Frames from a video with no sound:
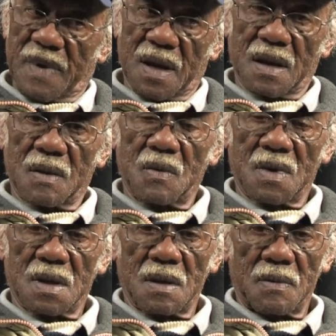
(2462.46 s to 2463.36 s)
figured that
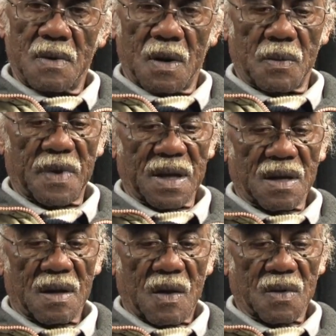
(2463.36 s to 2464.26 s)
what they passed
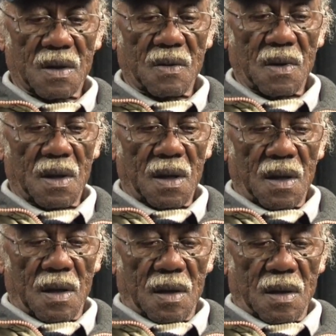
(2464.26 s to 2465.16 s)
a law that
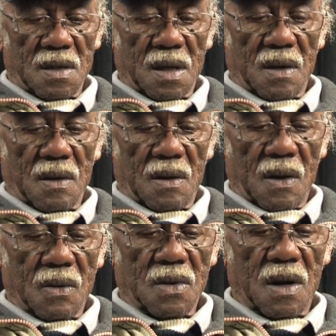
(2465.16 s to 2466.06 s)
instead of
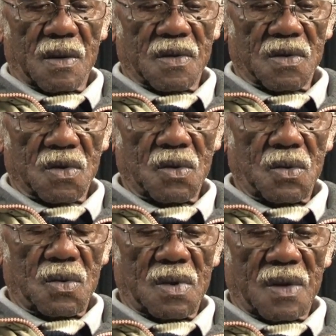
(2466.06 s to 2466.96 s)
alternative
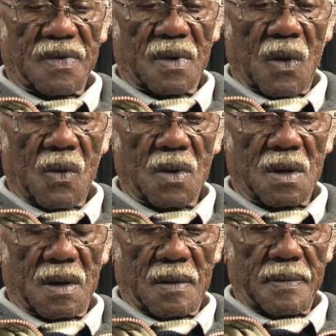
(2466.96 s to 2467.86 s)
school, if you're old
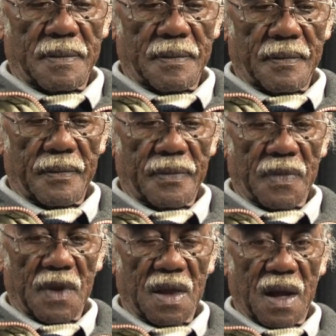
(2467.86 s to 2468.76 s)
enough,
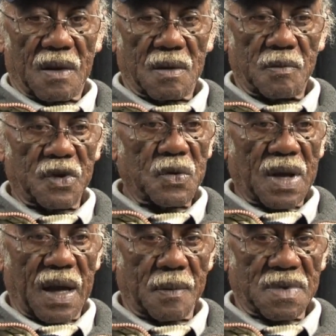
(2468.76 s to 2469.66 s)
they had these boot
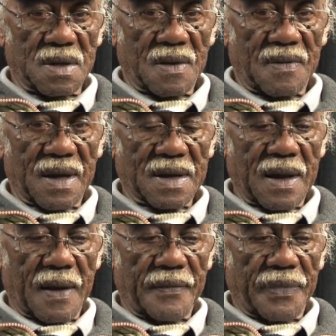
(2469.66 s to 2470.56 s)
camps and stuff like that.